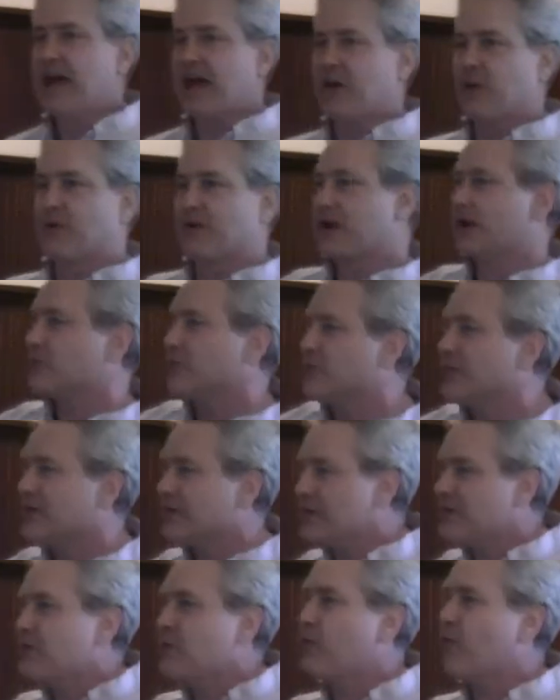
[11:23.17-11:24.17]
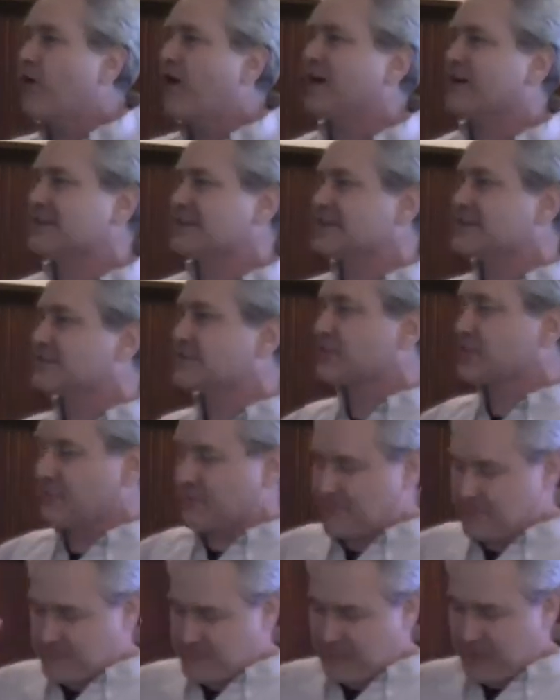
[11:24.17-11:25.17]
And what I really want is for the
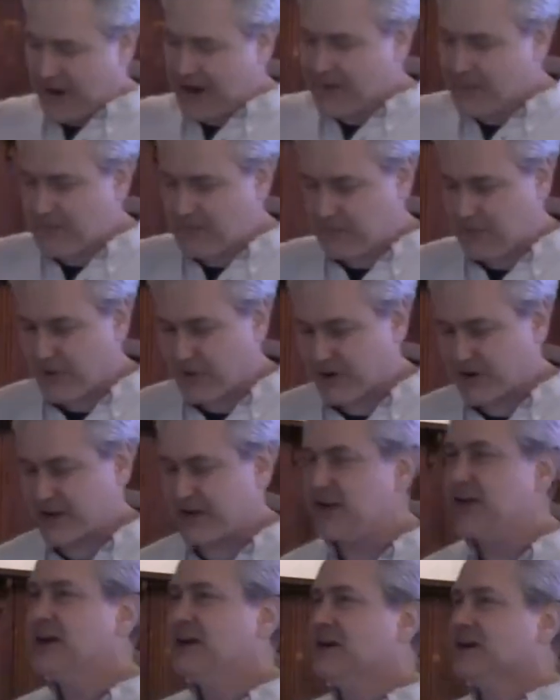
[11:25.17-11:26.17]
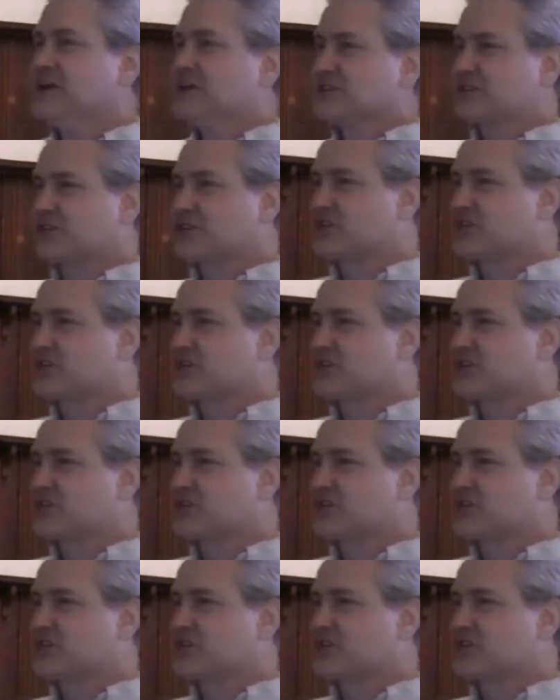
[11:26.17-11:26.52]
Pirate Party to